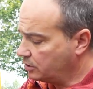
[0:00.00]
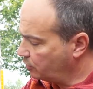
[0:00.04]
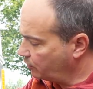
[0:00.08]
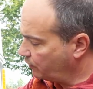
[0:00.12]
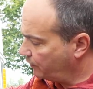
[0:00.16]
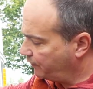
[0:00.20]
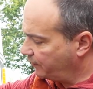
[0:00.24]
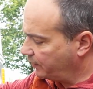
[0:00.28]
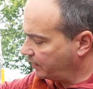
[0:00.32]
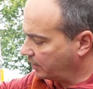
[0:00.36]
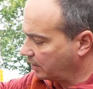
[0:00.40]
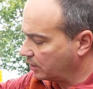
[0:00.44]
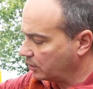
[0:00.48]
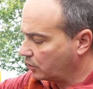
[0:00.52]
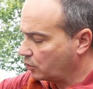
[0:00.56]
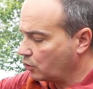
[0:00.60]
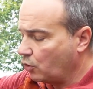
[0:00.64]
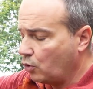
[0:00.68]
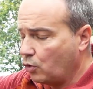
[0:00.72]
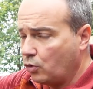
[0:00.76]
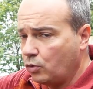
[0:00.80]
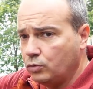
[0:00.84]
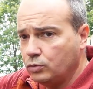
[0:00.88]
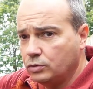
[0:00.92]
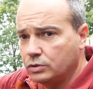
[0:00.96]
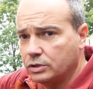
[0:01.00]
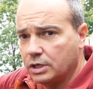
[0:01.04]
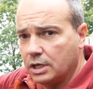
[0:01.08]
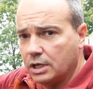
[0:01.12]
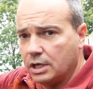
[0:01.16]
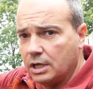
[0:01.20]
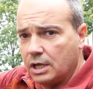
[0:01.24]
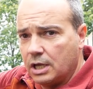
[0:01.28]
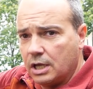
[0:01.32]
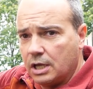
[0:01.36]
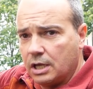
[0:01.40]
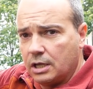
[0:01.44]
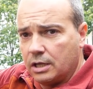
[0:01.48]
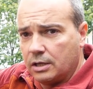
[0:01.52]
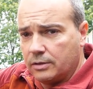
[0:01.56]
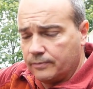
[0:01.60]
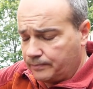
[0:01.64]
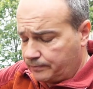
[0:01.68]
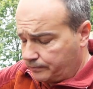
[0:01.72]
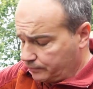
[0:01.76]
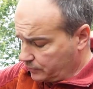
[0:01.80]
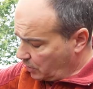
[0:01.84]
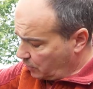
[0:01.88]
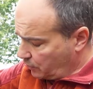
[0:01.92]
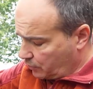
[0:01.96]
You'll feel it cold.
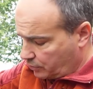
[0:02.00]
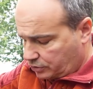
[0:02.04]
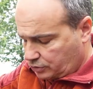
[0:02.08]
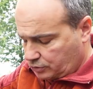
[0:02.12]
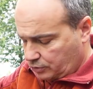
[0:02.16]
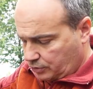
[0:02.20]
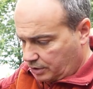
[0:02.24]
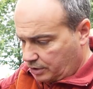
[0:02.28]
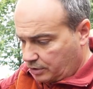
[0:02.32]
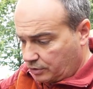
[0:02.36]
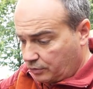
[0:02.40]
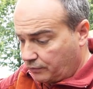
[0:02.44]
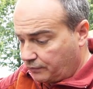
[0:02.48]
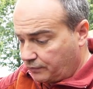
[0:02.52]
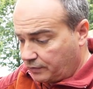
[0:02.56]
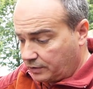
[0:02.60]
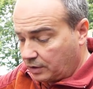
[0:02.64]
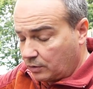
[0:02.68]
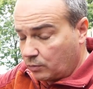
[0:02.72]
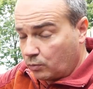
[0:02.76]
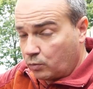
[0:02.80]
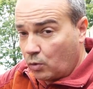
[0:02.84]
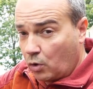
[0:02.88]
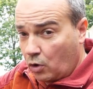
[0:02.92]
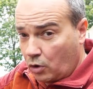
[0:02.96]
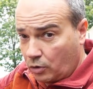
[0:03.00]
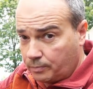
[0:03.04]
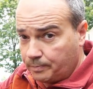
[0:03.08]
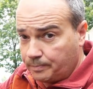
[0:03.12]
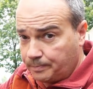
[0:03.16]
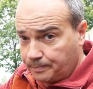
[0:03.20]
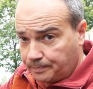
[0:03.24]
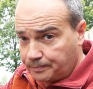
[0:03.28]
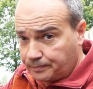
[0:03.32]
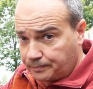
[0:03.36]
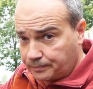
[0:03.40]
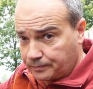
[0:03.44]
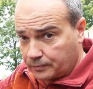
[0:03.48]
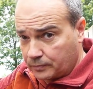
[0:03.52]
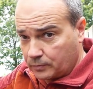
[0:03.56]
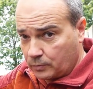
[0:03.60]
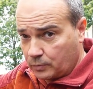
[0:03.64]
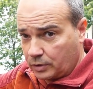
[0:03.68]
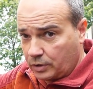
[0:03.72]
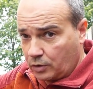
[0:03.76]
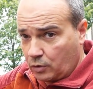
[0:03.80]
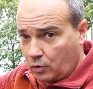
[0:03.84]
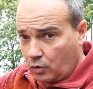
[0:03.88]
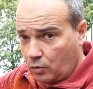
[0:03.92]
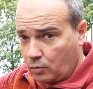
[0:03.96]
You'll feel it warm where
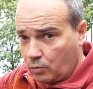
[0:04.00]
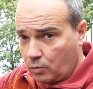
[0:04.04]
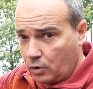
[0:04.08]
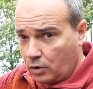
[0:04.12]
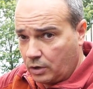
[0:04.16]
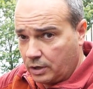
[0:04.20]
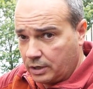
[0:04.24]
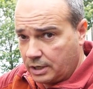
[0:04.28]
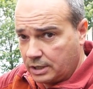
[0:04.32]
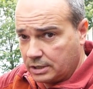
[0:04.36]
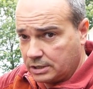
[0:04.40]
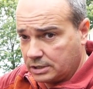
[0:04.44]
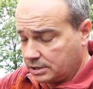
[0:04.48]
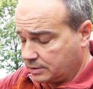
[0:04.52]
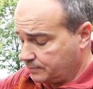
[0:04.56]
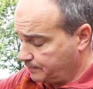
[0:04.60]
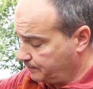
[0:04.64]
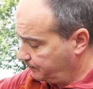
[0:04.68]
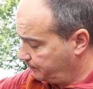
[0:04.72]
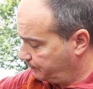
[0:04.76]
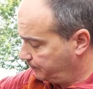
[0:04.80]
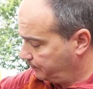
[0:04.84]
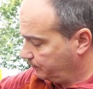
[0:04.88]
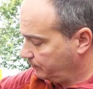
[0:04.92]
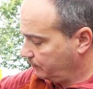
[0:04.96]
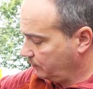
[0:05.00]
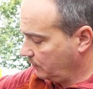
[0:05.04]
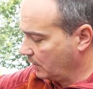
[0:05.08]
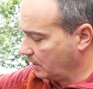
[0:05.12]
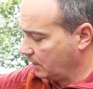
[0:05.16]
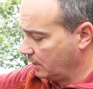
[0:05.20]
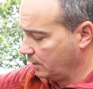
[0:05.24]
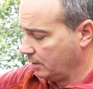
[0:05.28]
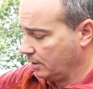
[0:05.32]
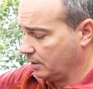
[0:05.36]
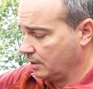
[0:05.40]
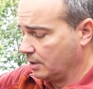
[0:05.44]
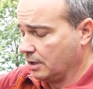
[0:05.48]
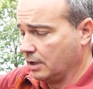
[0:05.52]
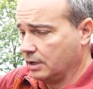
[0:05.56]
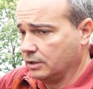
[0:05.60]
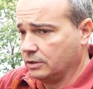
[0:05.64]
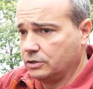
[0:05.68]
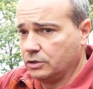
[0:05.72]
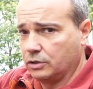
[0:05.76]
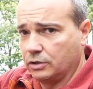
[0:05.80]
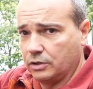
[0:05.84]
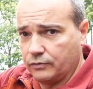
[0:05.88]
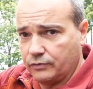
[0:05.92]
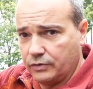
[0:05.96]
the hot water is
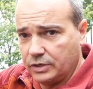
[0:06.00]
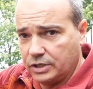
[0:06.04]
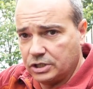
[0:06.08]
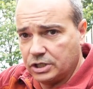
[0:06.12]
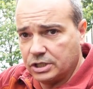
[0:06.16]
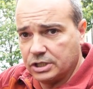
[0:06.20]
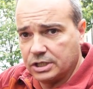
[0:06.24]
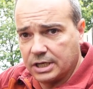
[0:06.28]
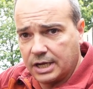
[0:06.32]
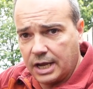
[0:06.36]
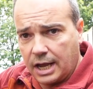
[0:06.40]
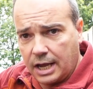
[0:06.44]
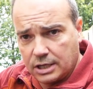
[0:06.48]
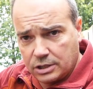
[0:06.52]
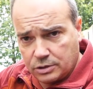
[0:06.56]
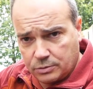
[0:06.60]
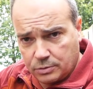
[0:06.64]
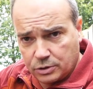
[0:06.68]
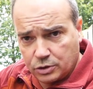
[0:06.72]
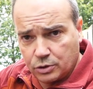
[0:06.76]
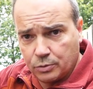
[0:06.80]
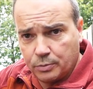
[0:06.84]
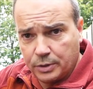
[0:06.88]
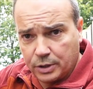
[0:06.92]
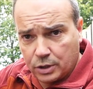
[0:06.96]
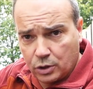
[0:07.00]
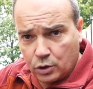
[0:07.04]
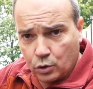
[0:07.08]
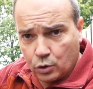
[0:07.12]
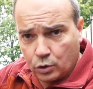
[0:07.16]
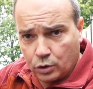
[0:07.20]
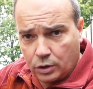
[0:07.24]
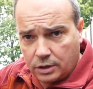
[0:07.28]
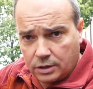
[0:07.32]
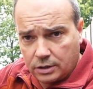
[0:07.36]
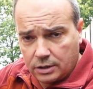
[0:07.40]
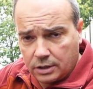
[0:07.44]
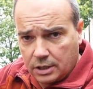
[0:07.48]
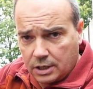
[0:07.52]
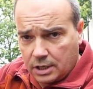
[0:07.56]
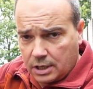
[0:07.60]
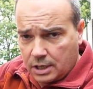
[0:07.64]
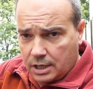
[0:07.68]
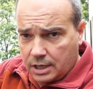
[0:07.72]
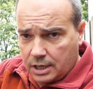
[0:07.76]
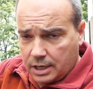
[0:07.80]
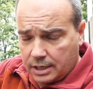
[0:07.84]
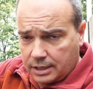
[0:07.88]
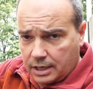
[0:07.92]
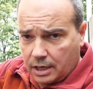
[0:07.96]
until it reaches the gas, which will be cooler,
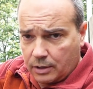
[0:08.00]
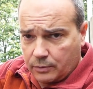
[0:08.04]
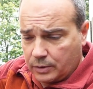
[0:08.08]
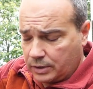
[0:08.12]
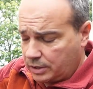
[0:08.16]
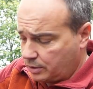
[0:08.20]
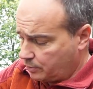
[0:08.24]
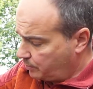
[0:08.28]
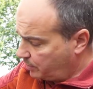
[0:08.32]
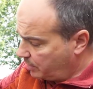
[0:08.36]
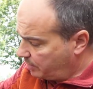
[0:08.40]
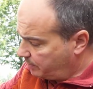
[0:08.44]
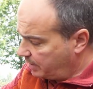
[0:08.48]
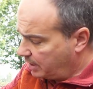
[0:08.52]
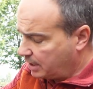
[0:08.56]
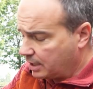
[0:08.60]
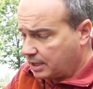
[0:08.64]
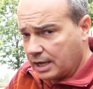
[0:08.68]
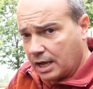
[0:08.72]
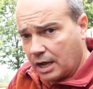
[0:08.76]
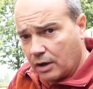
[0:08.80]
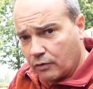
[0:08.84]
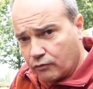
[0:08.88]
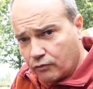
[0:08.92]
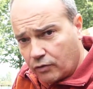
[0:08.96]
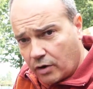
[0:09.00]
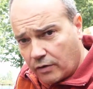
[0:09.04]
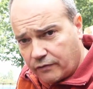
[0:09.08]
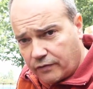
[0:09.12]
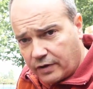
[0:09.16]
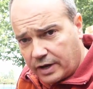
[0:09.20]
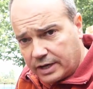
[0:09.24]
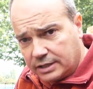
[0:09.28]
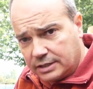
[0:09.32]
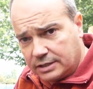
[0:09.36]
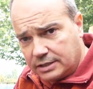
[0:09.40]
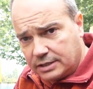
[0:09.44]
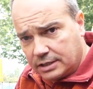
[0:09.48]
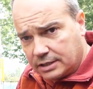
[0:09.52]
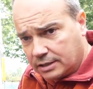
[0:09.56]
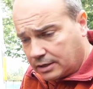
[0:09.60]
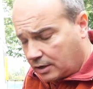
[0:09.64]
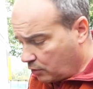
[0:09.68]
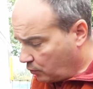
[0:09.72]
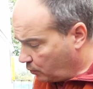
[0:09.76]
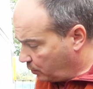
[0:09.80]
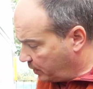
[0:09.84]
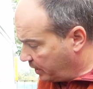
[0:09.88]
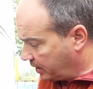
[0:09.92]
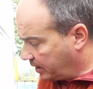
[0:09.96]
and that way you'll be able to get a rough idea
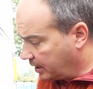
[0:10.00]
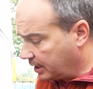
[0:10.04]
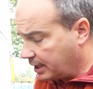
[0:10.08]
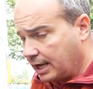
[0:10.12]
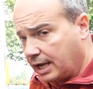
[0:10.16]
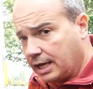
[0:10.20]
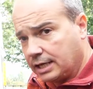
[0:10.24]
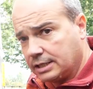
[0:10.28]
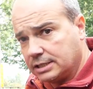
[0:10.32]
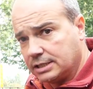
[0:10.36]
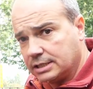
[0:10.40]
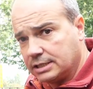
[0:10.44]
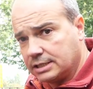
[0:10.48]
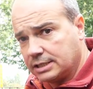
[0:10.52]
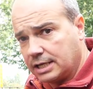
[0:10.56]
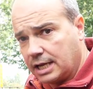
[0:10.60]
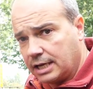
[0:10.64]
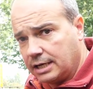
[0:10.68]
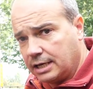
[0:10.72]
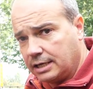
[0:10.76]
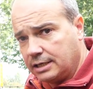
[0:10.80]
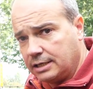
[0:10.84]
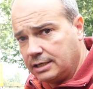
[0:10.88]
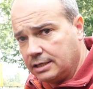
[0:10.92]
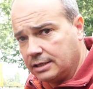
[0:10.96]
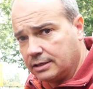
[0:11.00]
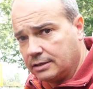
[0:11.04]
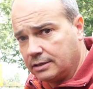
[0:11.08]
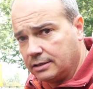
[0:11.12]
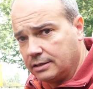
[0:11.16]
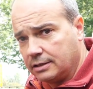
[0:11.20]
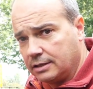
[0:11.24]
of where the gas is sitting in here.